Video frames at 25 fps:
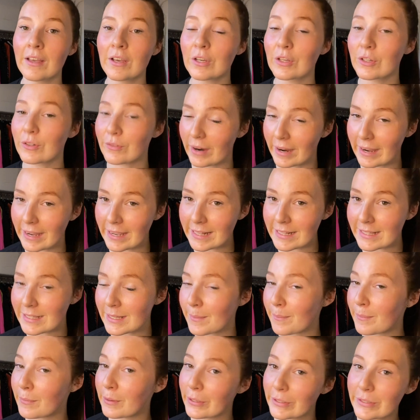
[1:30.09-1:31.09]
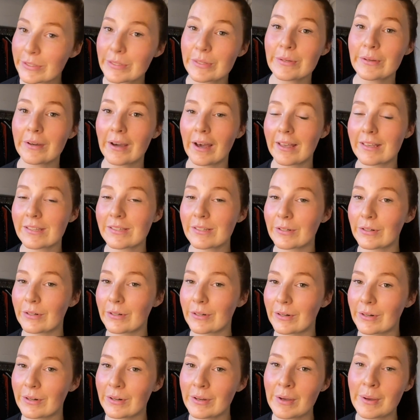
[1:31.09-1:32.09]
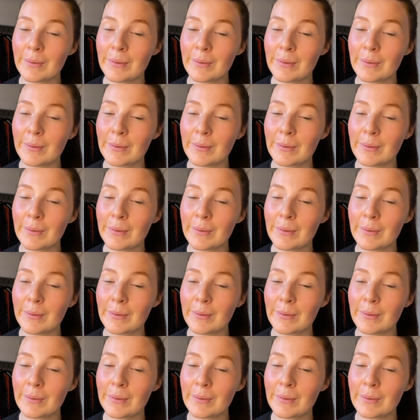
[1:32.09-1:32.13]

grades plus UCAT score,